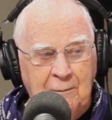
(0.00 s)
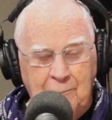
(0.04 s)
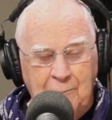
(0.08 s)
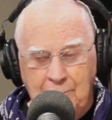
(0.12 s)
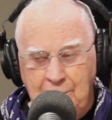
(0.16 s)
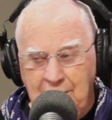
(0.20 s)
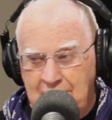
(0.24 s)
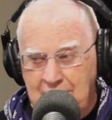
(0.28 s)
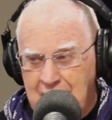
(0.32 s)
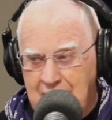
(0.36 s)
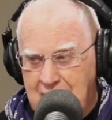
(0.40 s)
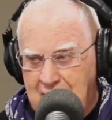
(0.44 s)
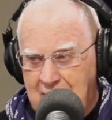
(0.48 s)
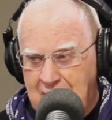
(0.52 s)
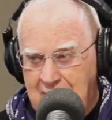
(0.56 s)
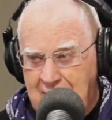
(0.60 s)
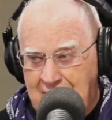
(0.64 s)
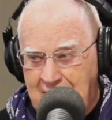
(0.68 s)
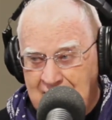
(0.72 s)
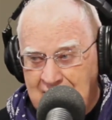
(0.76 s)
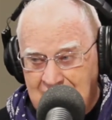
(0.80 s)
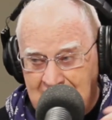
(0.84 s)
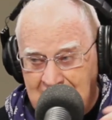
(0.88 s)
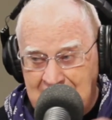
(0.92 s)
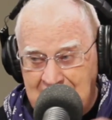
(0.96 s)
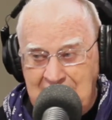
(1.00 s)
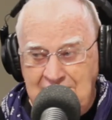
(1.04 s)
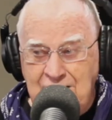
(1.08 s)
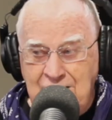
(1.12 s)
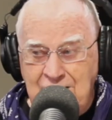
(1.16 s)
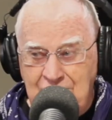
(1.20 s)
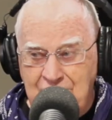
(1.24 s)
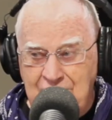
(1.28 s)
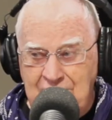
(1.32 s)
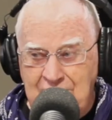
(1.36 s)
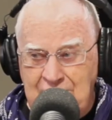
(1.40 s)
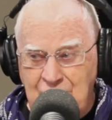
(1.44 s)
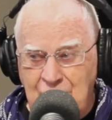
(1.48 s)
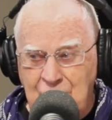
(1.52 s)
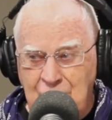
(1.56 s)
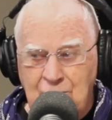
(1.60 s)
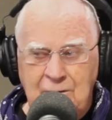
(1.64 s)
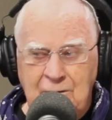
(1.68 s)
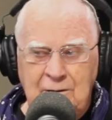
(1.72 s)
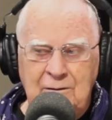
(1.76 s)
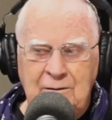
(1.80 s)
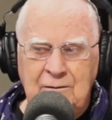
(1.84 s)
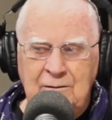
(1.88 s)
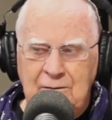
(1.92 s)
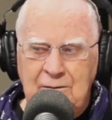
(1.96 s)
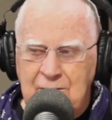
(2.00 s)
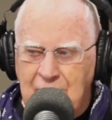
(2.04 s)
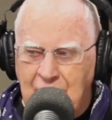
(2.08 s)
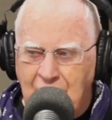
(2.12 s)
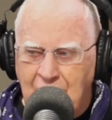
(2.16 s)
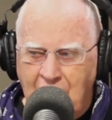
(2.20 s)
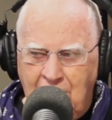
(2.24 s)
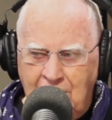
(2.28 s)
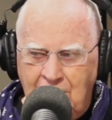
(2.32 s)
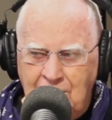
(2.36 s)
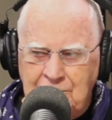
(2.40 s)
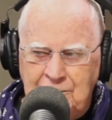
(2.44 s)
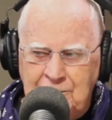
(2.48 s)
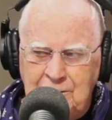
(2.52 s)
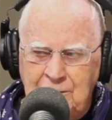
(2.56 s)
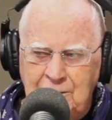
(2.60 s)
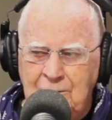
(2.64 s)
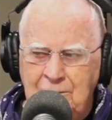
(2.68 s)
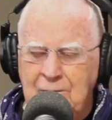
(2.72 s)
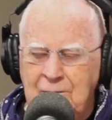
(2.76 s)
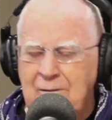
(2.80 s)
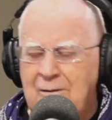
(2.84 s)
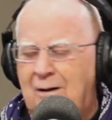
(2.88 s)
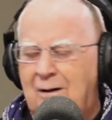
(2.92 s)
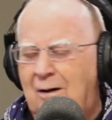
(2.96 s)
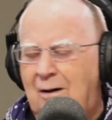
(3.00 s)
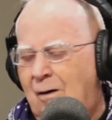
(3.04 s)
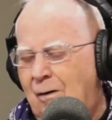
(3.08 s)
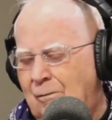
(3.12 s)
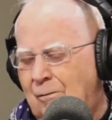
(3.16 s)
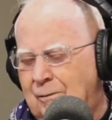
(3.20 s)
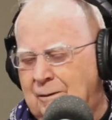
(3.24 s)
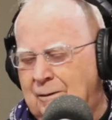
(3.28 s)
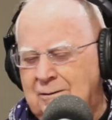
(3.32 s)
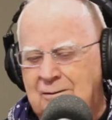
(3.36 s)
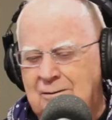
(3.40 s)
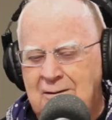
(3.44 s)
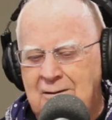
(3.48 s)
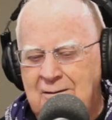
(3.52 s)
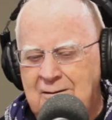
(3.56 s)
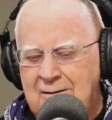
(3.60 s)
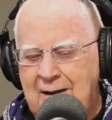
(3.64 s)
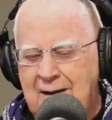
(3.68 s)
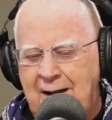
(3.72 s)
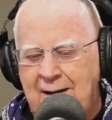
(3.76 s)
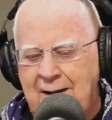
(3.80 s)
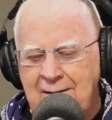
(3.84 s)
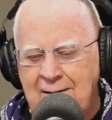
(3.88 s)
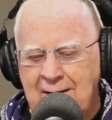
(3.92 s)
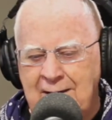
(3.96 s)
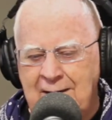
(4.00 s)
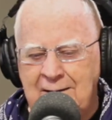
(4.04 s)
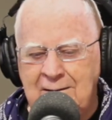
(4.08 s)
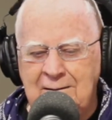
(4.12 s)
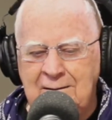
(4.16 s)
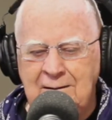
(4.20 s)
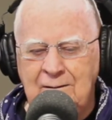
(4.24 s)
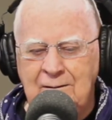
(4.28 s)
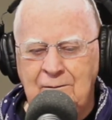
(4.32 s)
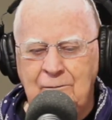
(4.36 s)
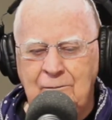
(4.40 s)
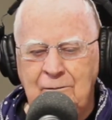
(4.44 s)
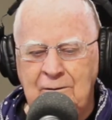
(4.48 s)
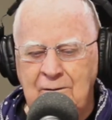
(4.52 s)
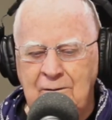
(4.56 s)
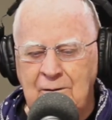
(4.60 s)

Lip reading: But as an individual, you're also always in dialectic with the